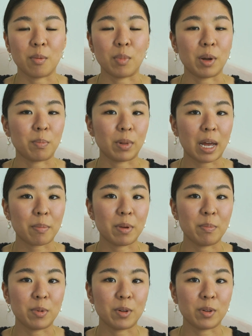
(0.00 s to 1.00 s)
But Black
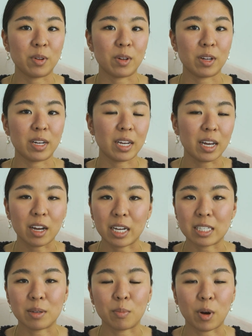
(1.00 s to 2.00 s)
people,
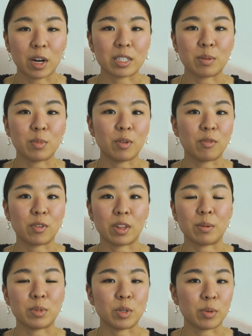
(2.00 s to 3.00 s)
it's impossible for
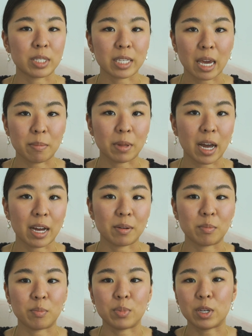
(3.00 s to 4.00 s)
them to escape
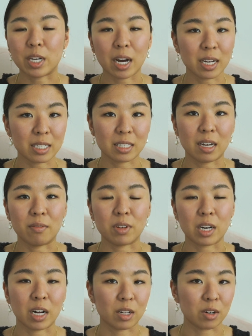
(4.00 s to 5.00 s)
that because of the
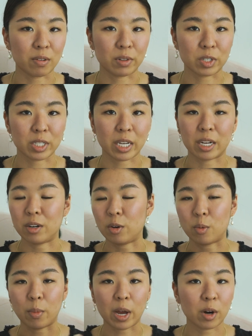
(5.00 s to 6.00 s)
color of their skin,
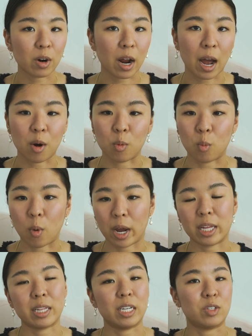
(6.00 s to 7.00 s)
no matter how
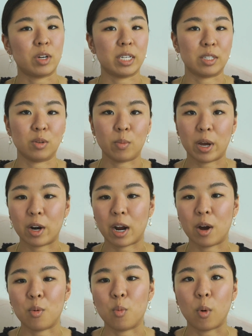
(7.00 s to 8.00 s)
white they dress, no matter
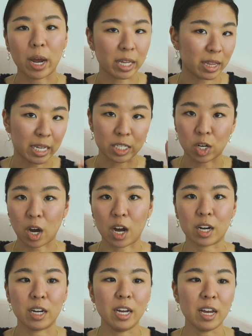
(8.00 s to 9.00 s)
how white they
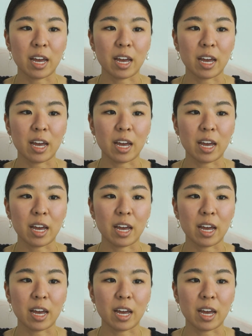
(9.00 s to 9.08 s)
talk.